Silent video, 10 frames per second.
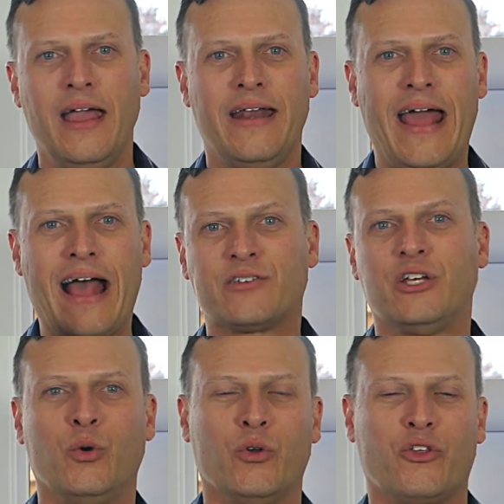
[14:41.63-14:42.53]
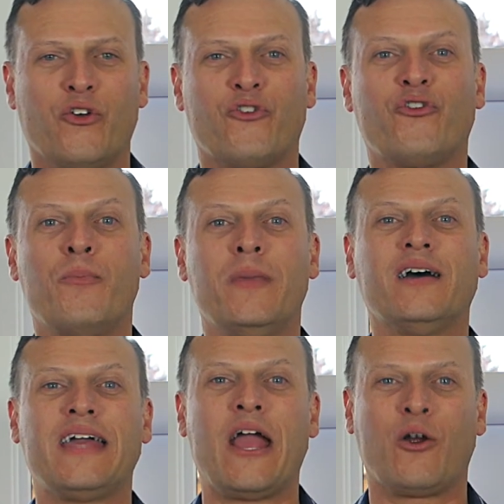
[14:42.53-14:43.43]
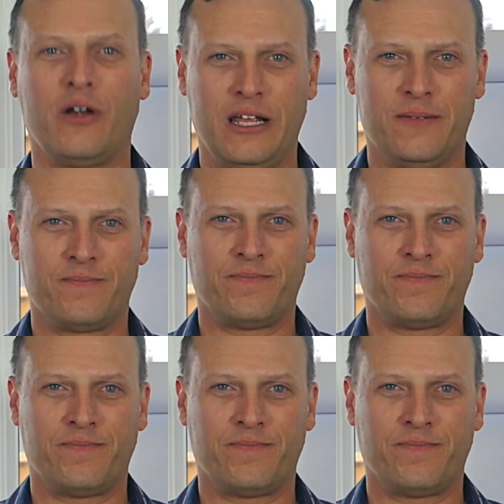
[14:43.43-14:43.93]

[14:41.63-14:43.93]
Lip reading: And it has to do with familiarity.